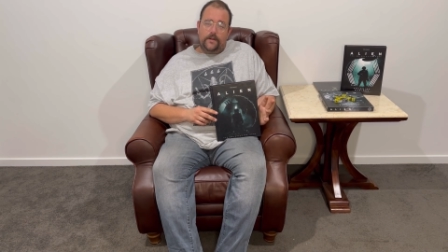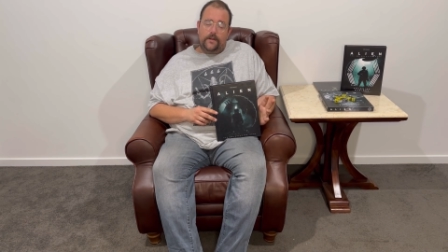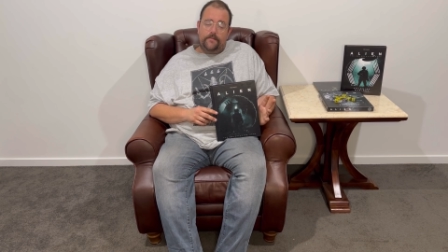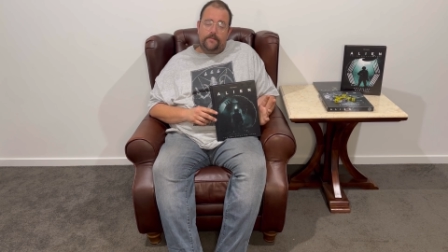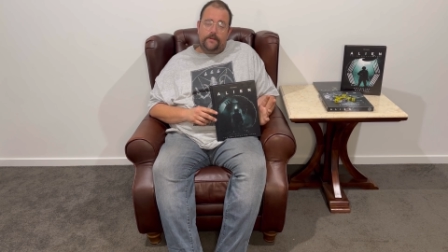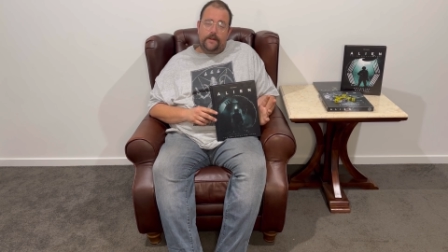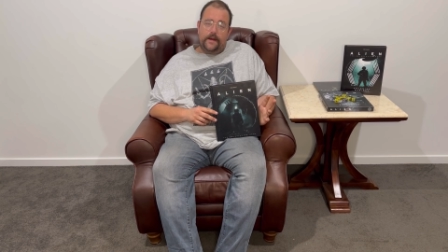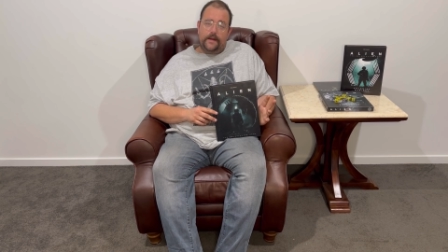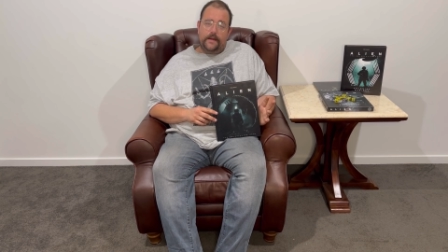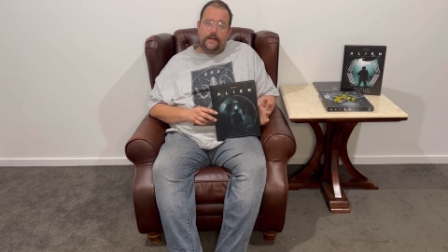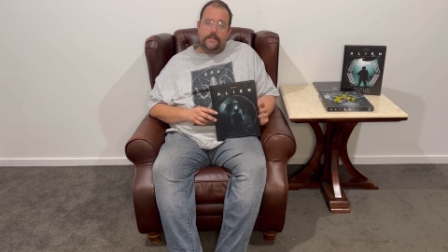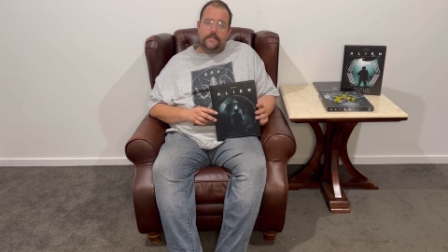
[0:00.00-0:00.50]

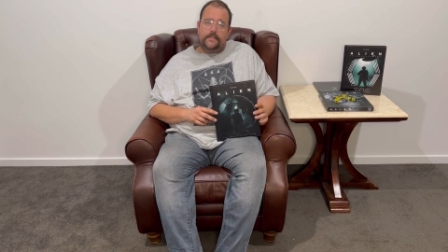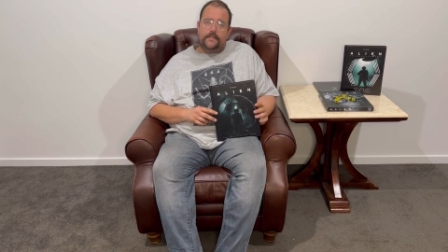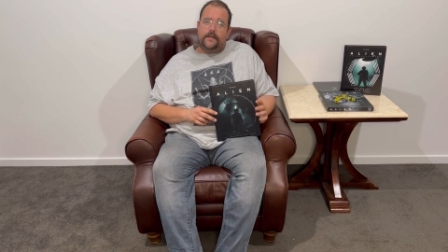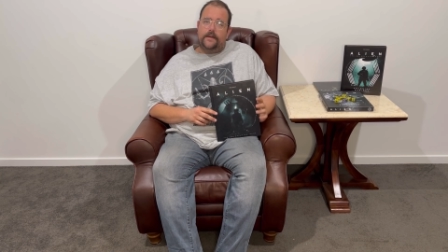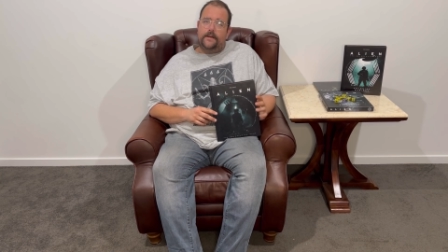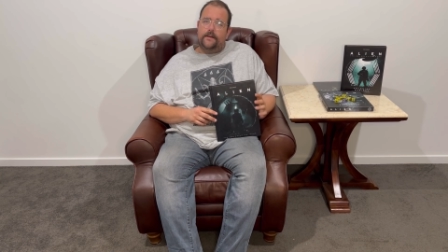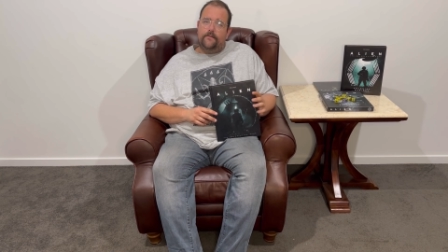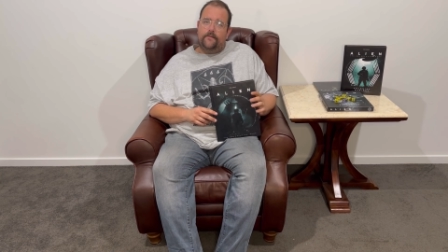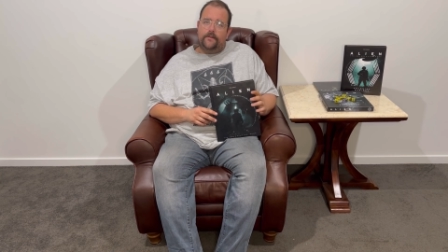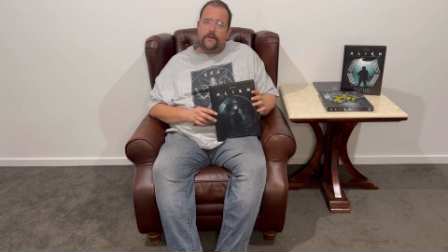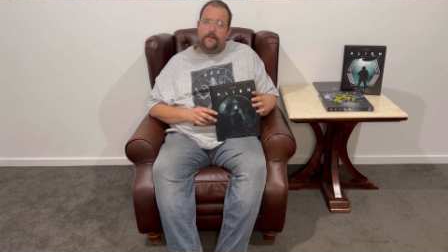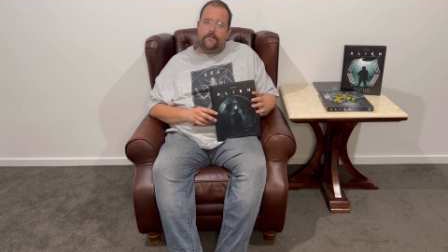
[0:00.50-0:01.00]
playing
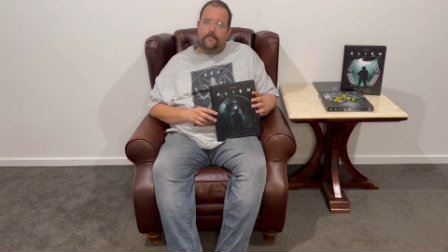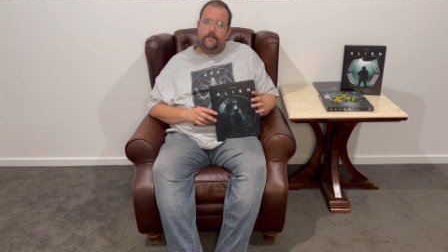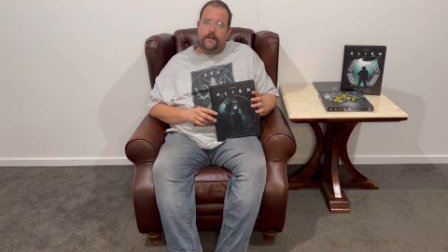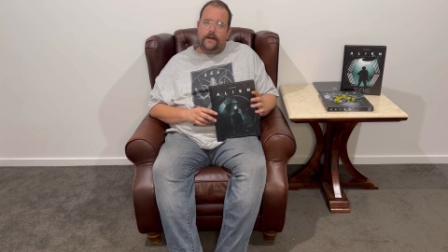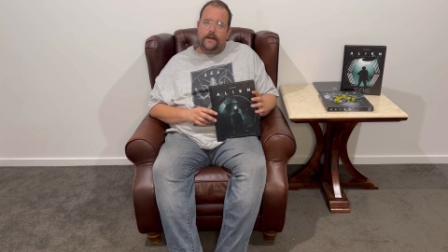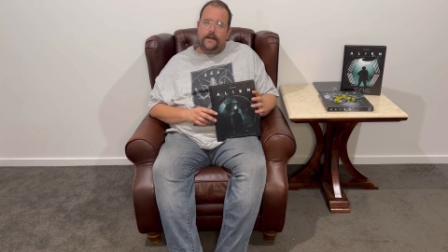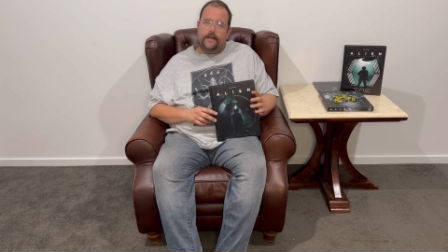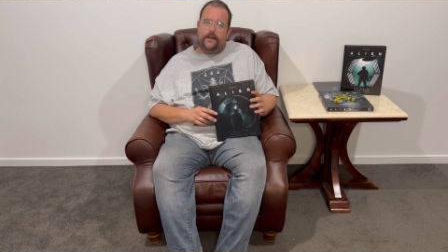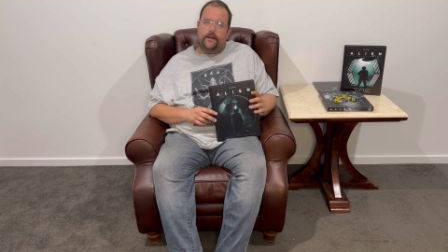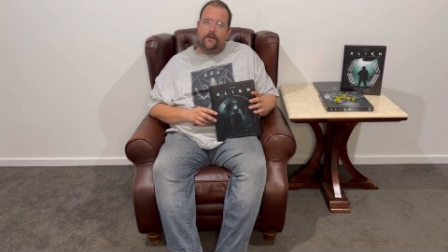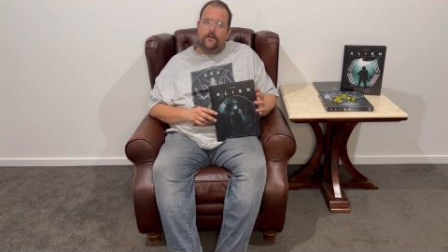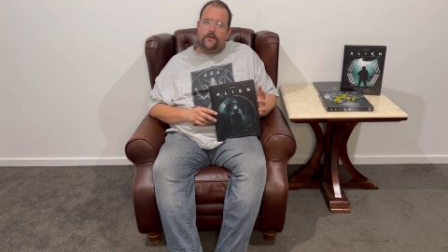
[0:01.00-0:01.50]

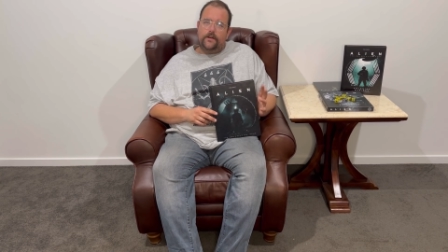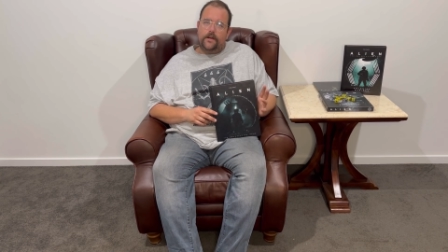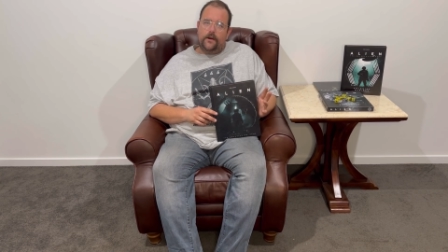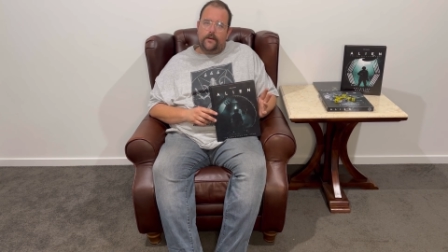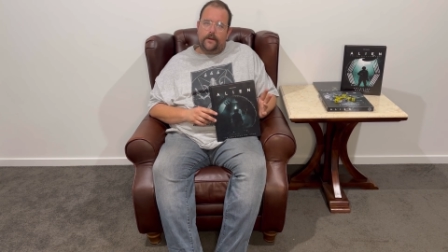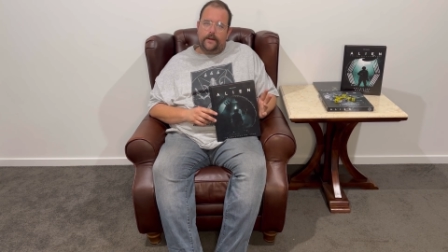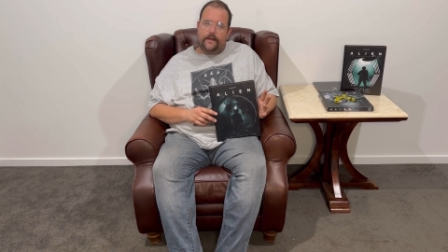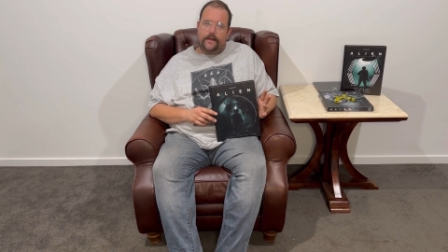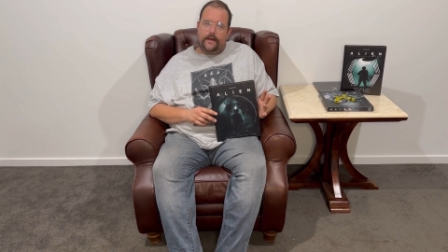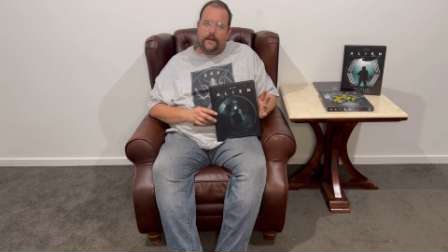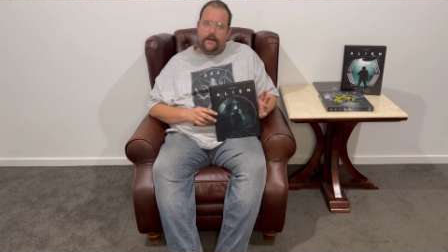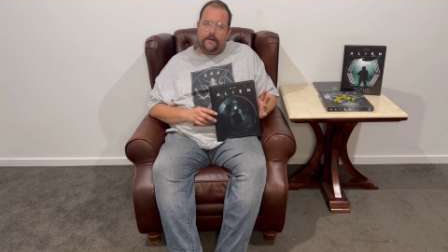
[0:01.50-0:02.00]
an ongoing
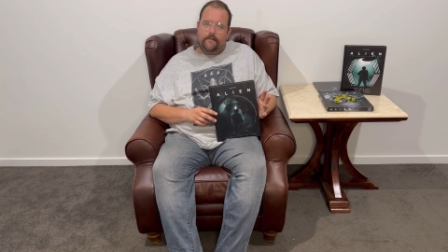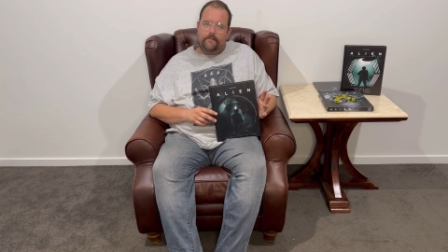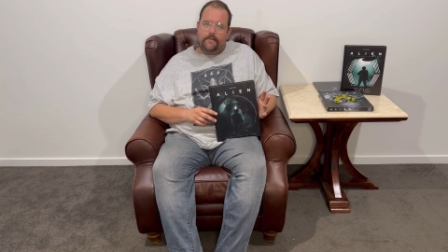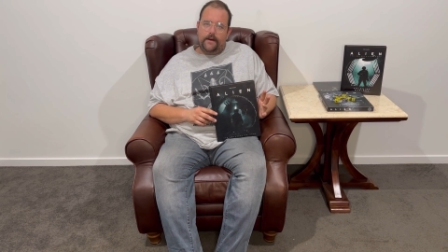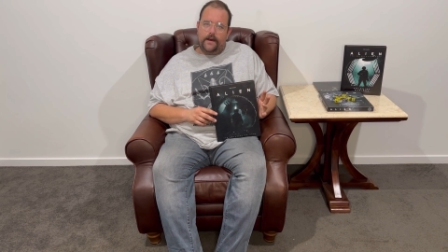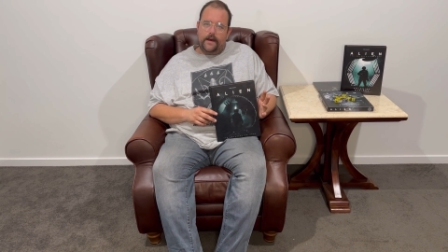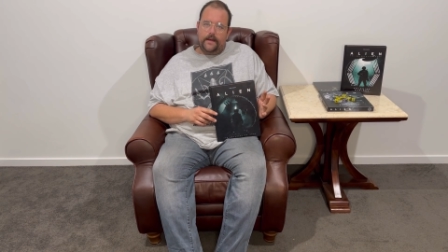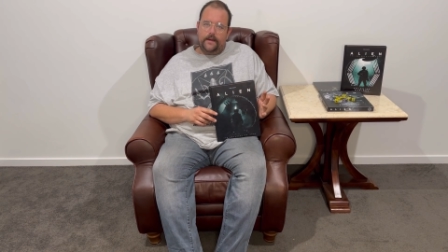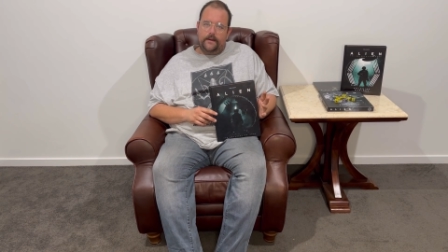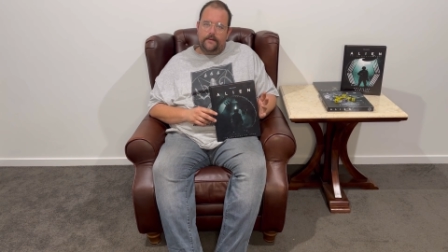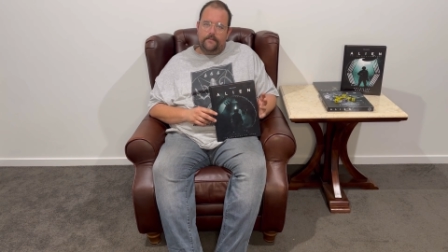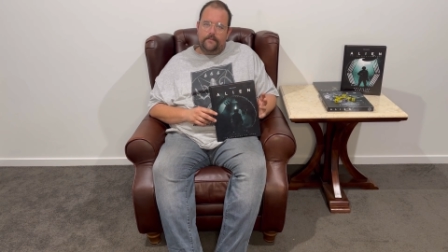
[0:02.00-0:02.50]

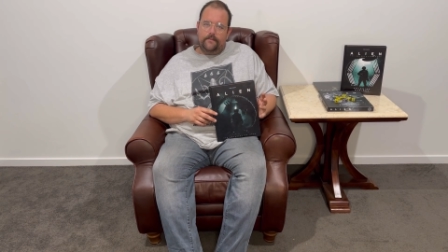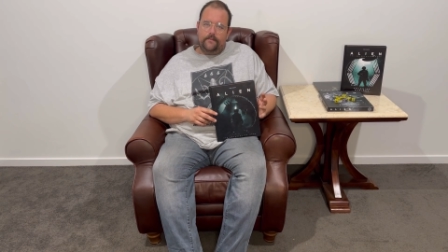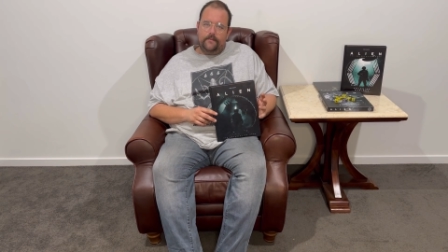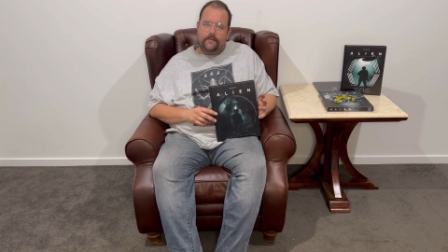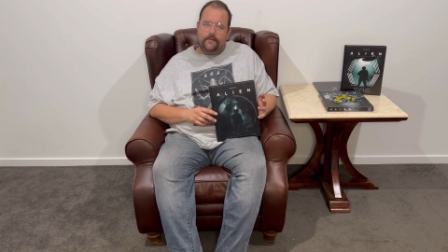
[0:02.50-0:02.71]
campaign,